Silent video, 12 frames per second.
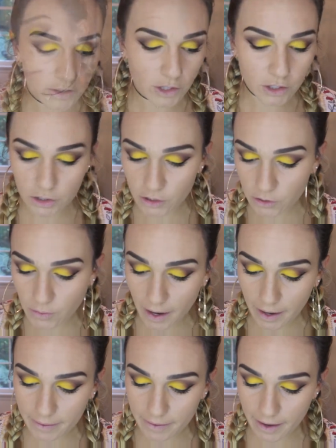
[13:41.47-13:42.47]
The glue
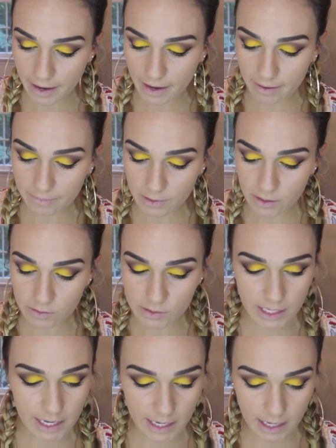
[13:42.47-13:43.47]
I am
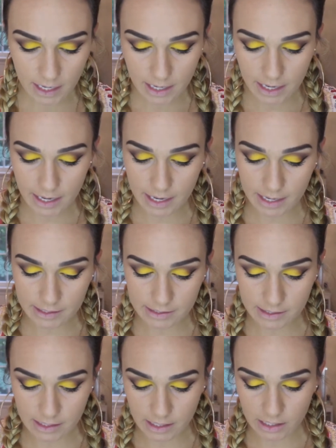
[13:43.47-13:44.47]
using
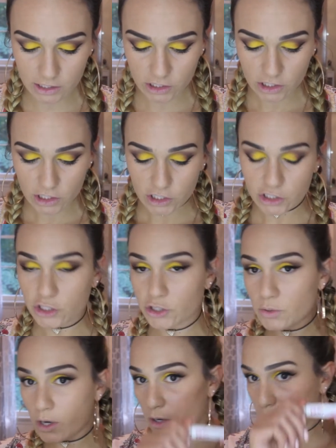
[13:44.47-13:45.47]
is the
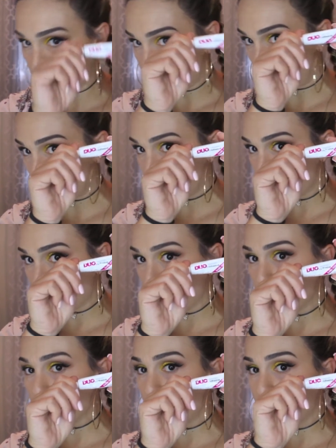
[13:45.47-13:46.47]
Duo Dark
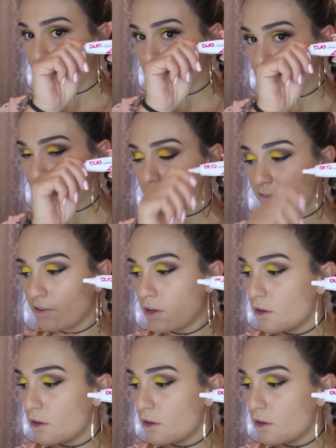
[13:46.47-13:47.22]
Tone Adhesive.